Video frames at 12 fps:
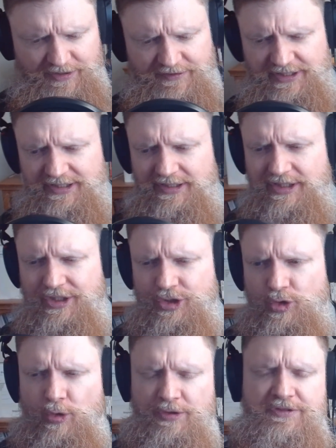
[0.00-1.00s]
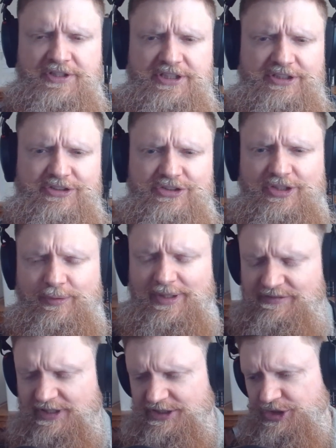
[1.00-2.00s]
of the core things, you know,
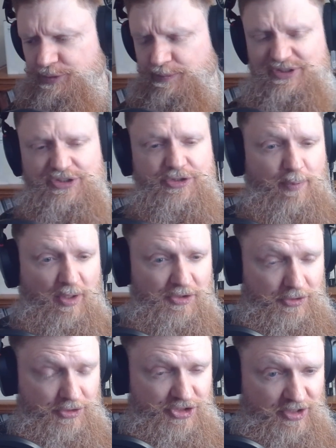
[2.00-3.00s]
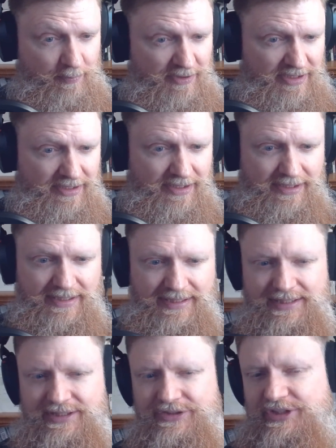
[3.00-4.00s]
whenever I teach business partnership
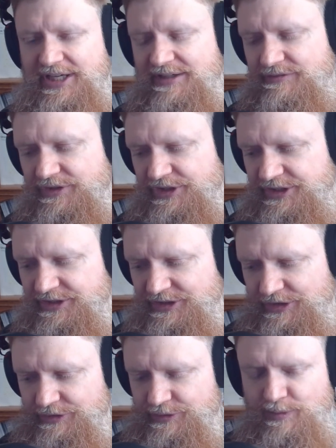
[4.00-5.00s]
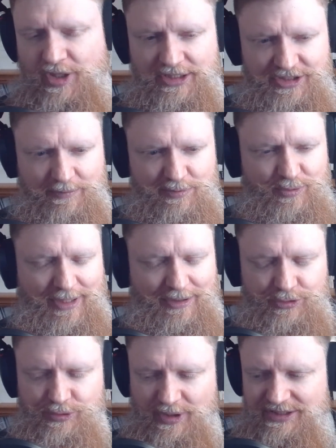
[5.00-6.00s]
is I have the, you know, some concepts
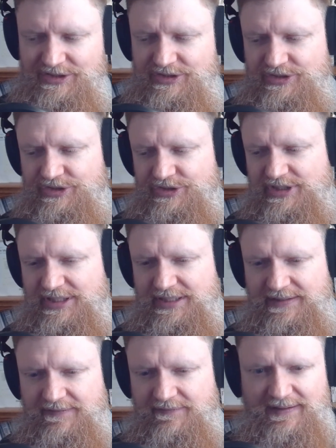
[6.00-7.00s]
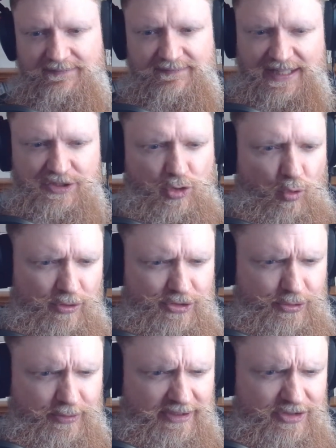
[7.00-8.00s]
around trust and just saying that that's core
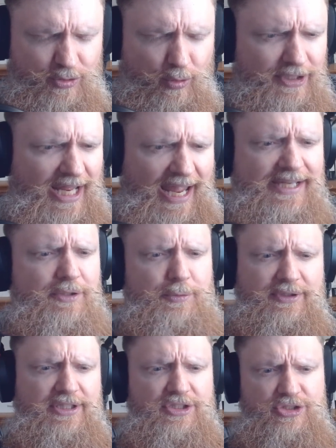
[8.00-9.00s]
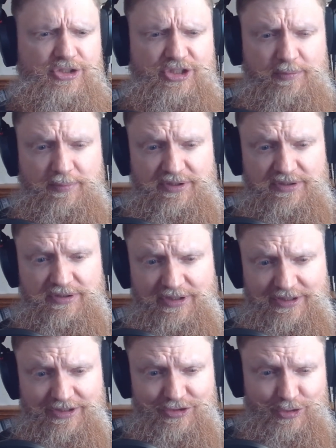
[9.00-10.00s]
to it. It's core to any relationship. And
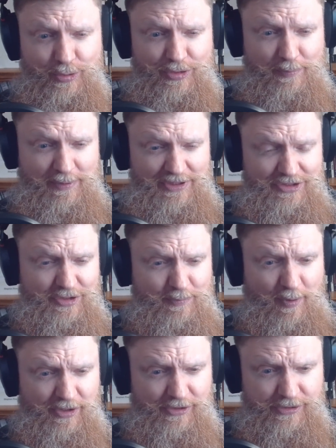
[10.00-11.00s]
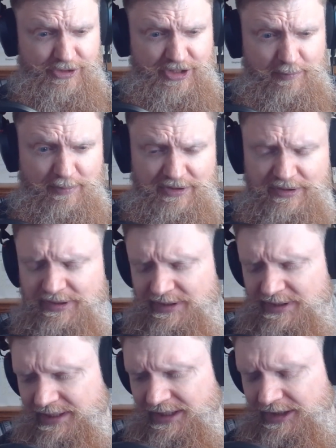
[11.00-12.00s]
it's true with a business partnership. And,
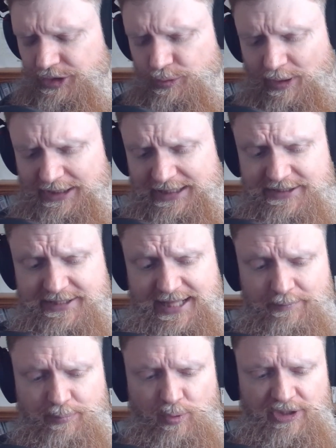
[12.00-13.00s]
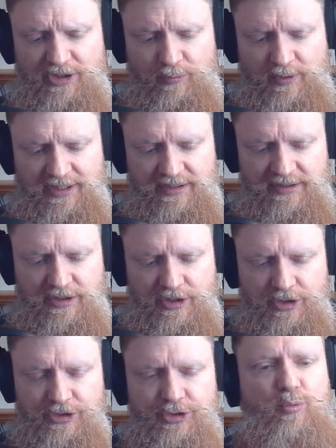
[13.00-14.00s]
you know, you want to get to that point where
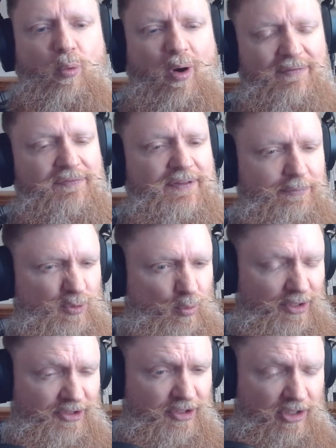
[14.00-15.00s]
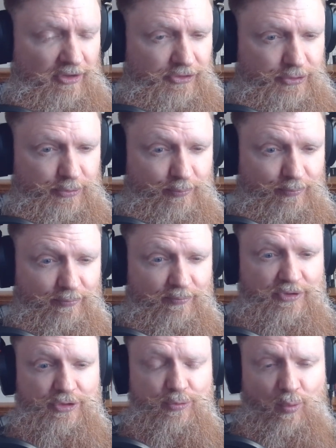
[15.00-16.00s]
you want them to want to call you.
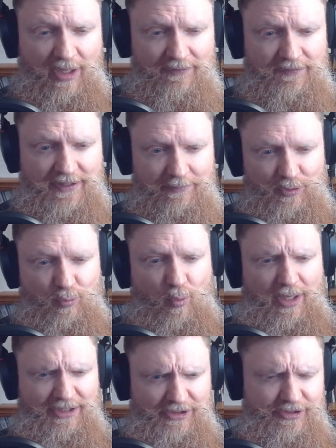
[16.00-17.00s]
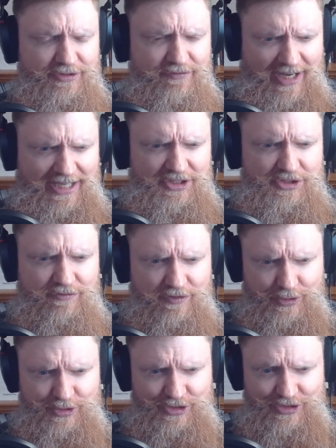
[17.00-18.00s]
You want mm-hmm. them to want your advice
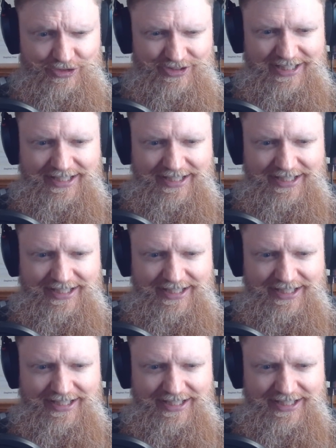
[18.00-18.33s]
versus